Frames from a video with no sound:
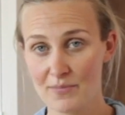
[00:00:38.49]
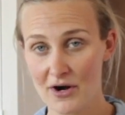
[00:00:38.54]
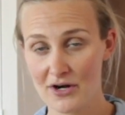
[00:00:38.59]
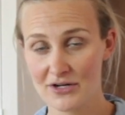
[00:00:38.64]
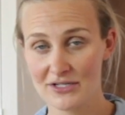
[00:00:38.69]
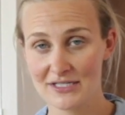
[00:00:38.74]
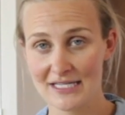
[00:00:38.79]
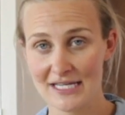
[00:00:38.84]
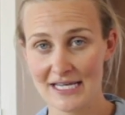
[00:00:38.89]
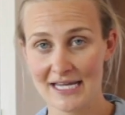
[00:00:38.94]

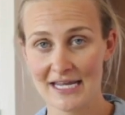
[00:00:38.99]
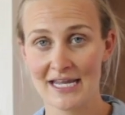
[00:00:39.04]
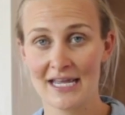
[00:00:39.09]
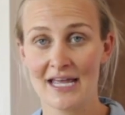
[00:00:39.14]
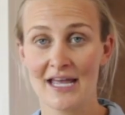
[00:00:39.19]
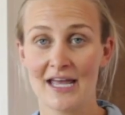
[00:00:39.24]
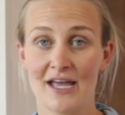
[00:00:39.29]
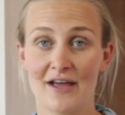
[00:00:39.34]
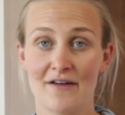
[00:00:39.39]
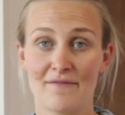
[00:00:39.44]
parsley,
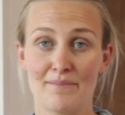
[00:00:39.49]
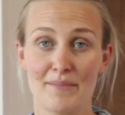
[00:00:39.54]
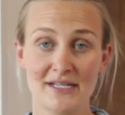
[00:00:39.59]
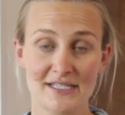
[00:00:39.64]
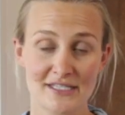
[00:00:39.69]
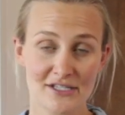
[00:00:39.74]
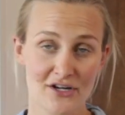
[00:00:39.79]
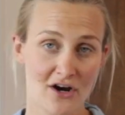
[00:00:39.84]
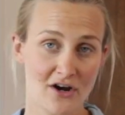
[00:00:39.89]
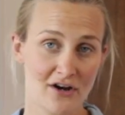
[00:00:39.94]

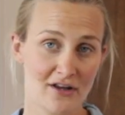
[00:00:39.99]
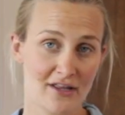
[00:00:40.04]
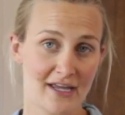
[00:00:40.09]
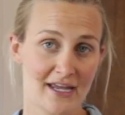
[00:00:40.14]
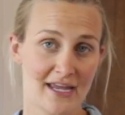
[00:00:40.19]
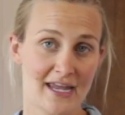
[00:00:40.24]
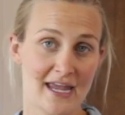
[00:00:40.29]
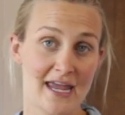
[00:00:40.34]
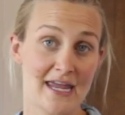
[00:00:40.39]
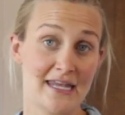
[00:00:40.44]
minced
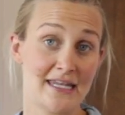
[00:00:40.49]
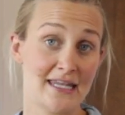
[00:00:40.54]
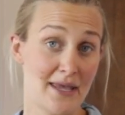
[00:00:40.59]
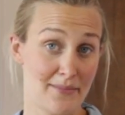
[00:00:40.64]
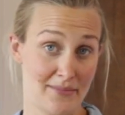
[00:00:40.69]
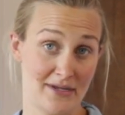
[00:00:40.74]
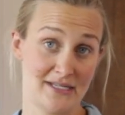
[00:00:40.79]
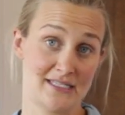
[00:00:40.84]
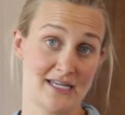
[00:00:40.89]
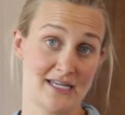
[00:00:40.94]
garlic, and lemon